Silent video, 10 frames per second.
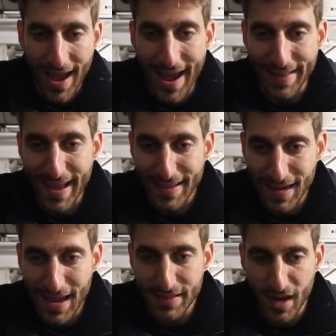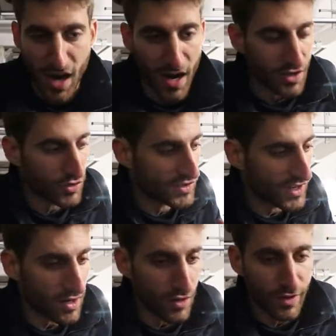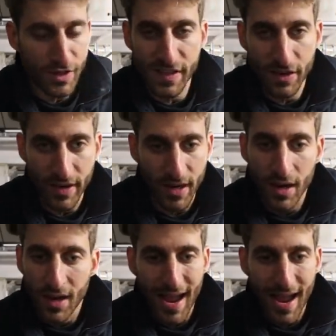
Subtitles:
and that led the car to start oversteering